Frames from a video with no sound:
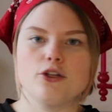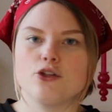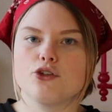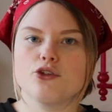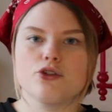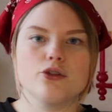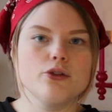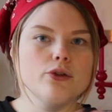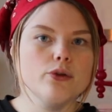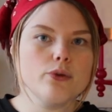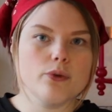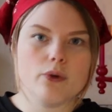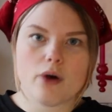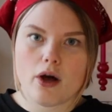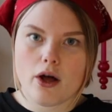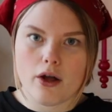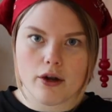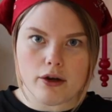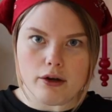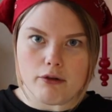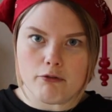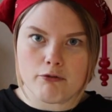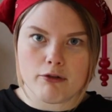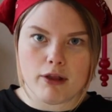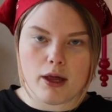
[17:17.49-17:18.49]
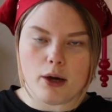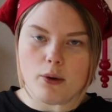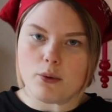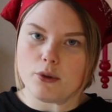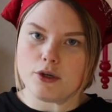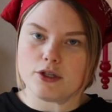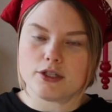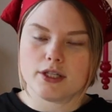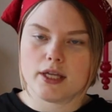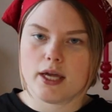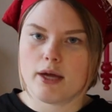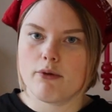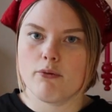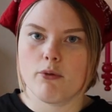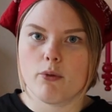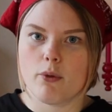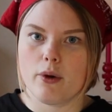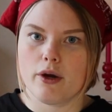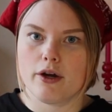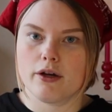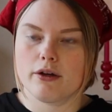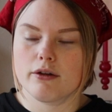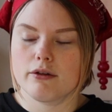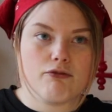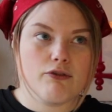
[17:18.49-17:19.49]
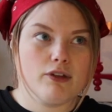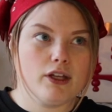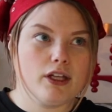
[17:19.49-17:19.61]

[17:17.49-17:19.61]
just glue on flowers everywhere.